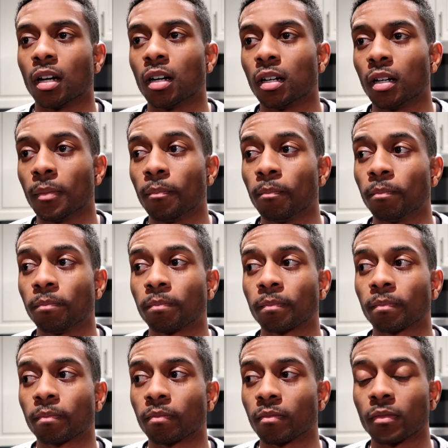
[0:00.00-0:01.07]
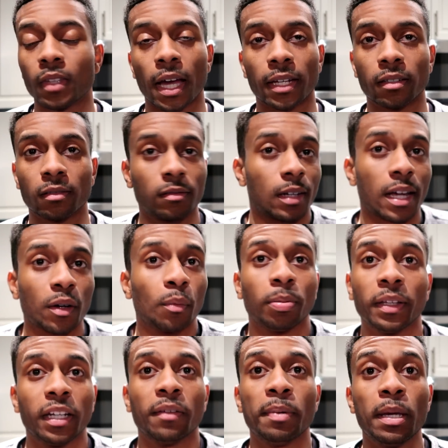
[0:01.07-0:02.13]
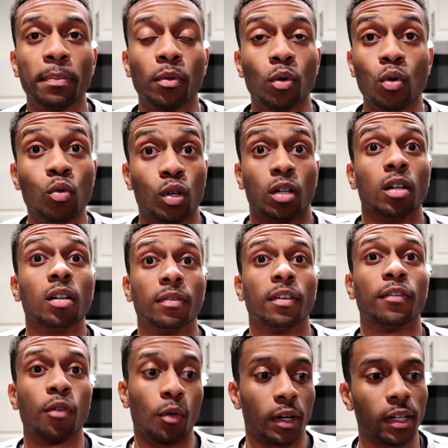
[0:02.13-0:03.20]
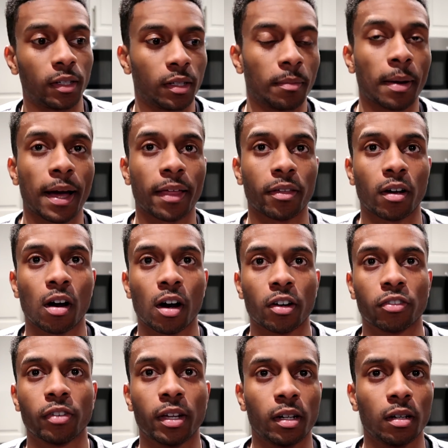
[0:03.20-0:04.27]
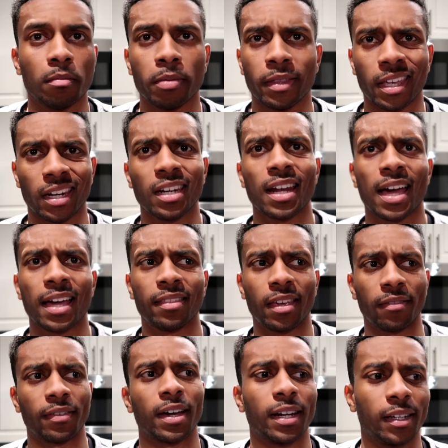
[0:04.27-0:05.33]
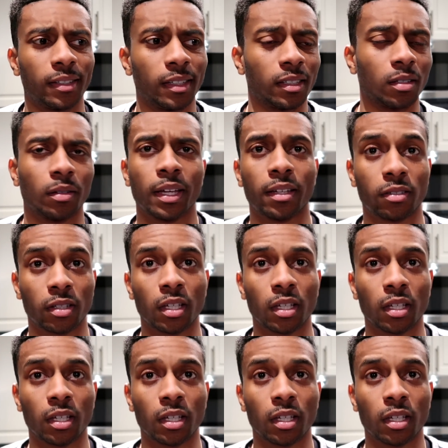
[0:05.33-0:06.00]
I know plenty of people who could have afforded to buy the car straight up, but they did not. They financed it. So